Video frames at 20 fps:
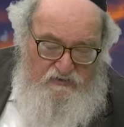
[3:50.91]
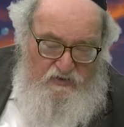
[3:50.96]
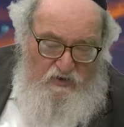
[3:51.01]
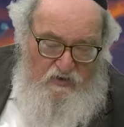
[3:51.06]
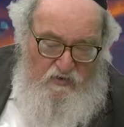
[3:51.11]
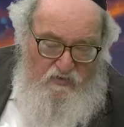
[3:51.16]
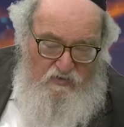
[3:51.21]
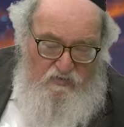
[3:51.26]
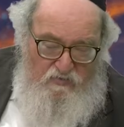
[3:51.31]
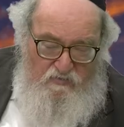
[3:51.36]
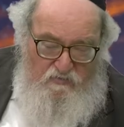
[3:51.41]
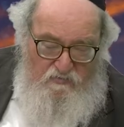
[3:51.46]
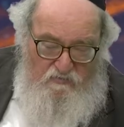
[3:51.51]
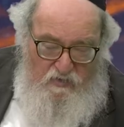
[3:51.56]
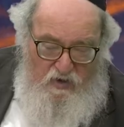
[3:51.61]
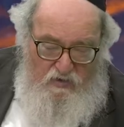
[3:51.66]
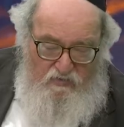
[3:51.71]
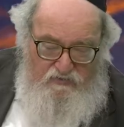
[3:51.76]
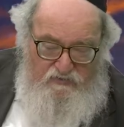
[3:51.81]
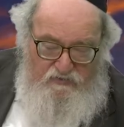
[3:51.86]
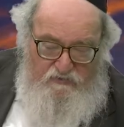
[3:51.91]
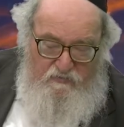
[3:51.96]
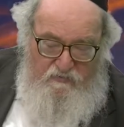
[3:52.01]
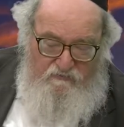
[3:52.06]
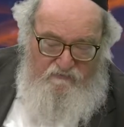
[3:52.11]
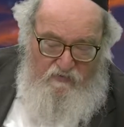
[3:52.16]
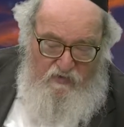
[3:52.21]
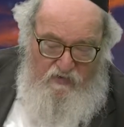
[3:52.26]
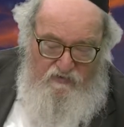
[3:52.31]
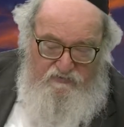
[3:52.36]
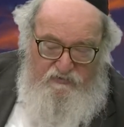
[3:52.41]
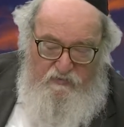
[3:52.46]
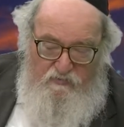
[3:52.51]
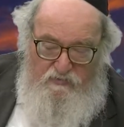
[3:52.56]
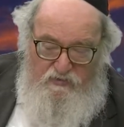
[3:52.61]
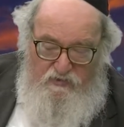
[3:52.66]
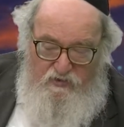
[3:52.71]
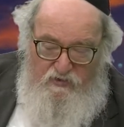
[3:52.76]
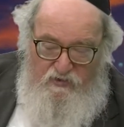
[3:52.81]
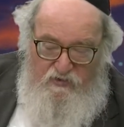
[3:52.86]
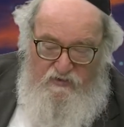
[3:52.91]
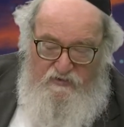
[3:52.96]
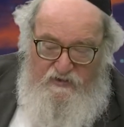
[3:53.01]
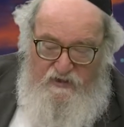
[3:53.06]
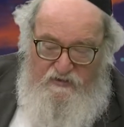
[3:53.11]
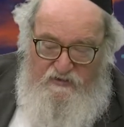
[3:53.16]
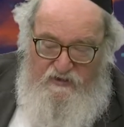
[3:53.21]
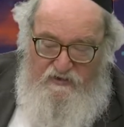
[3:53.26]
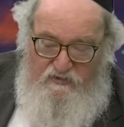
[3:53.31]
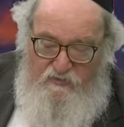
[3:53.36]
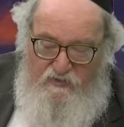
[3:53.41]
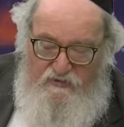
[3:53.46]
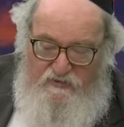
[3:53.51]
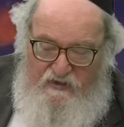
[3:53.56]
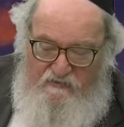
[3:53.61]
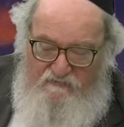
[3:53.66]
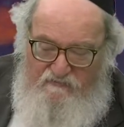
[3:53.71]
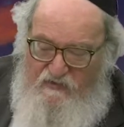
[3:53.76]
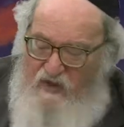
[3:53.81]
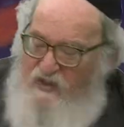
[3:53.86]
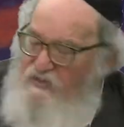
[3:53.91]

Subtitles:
So most Meforshim learned that this was a